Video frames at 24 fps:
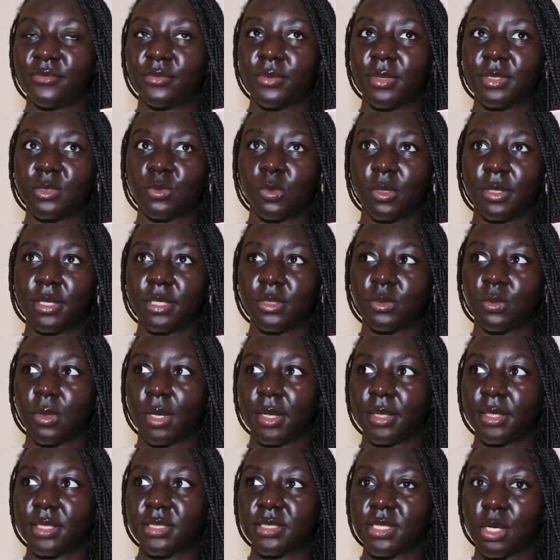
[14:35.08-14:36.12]
always wanted
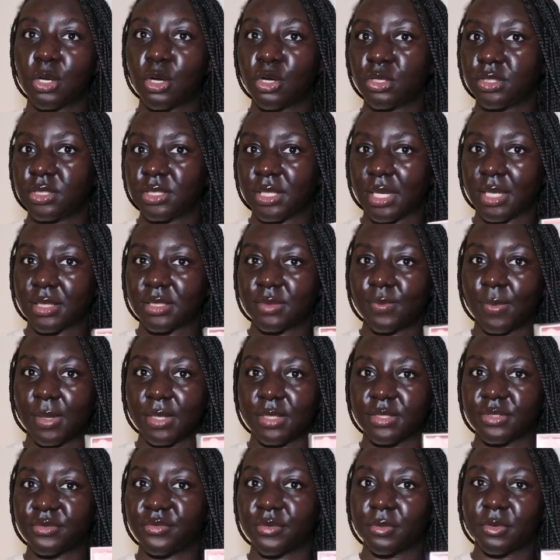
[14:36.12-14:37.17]
one is it a konjac
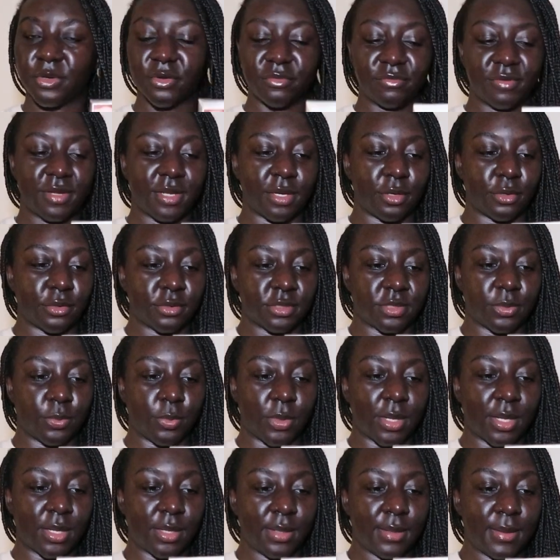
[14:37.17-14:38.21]
sponge from korea or
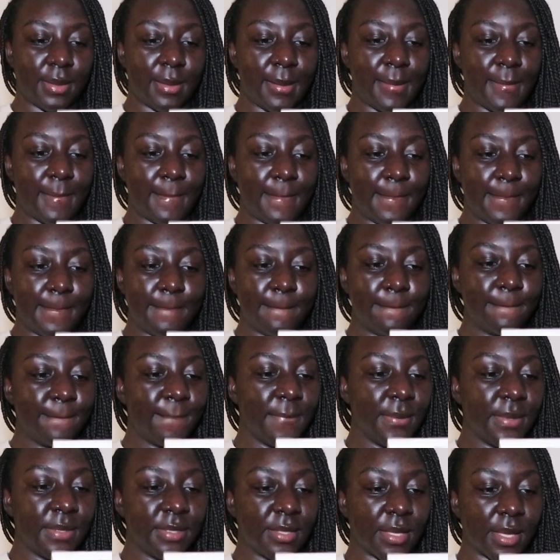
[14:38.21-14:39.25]
somewhere
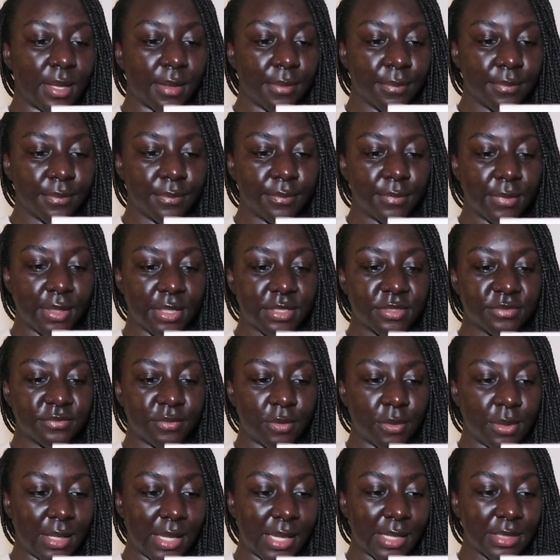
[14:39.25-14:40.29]
yeah
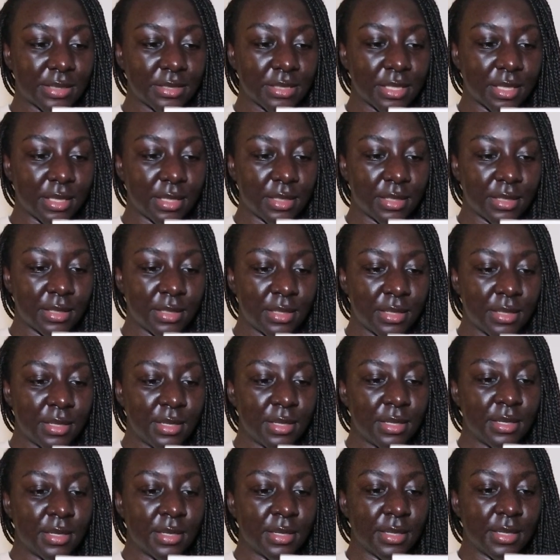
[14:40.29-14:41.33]
exfoliator
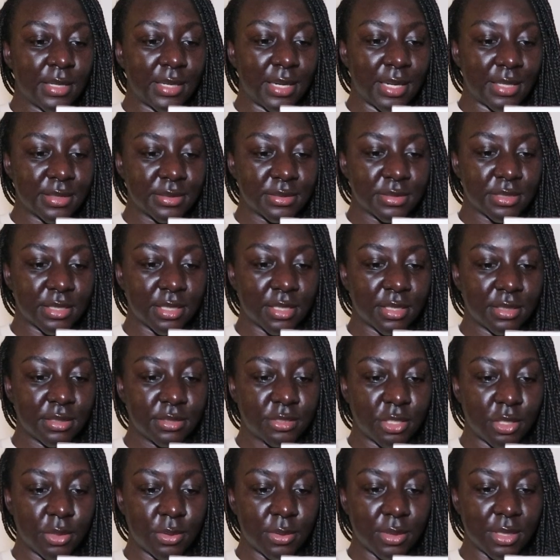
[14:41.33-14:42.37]
cleanser
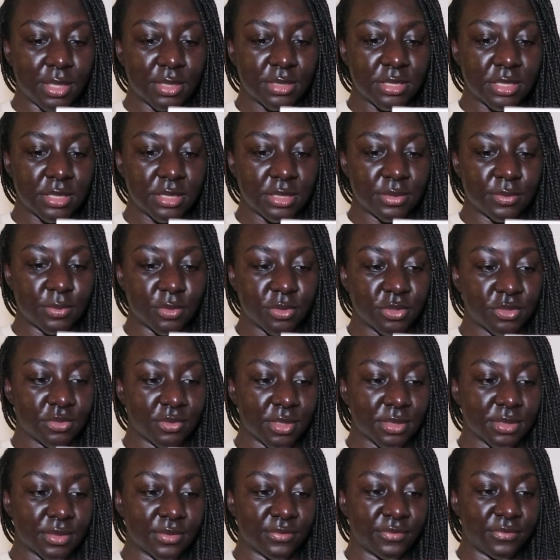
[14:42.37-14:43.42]
toner tinted
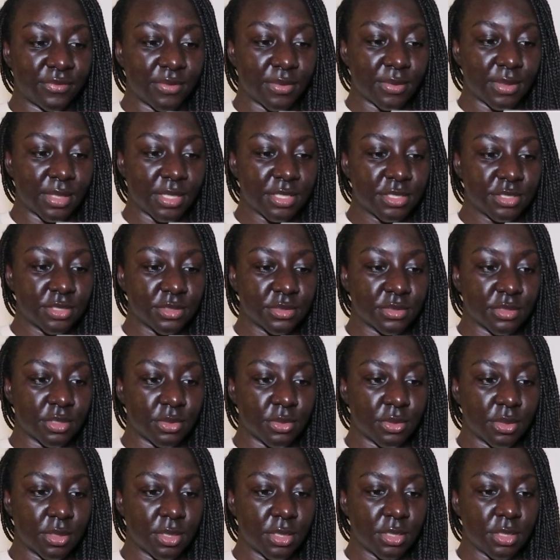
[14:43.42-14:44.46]
moisturizer and foundation so
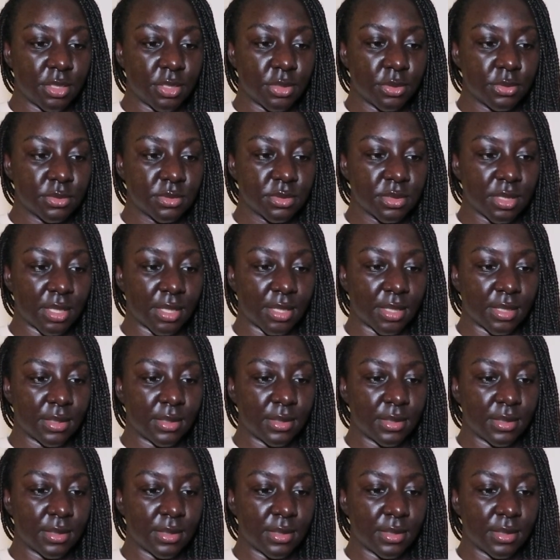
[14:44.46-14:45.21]
you can use like